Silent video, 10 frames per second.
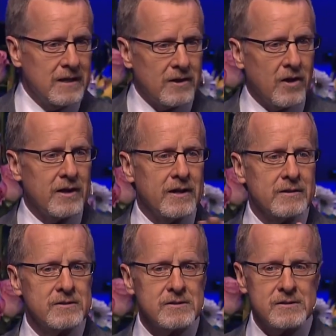
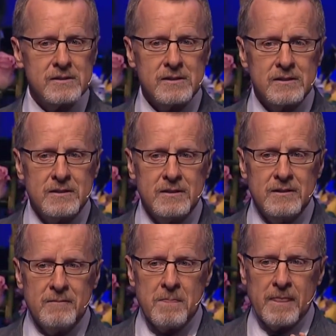Cleansed.
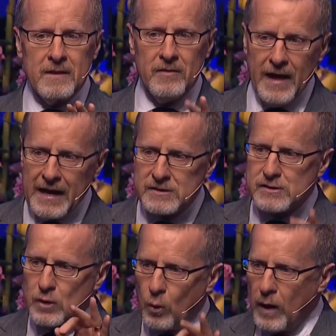That's
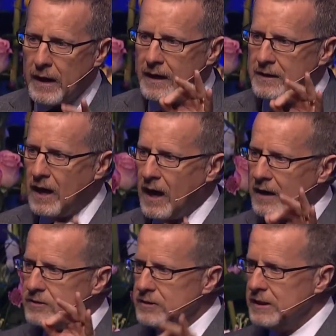the way
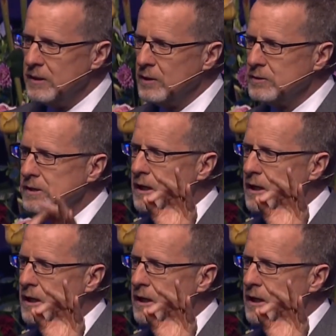God deals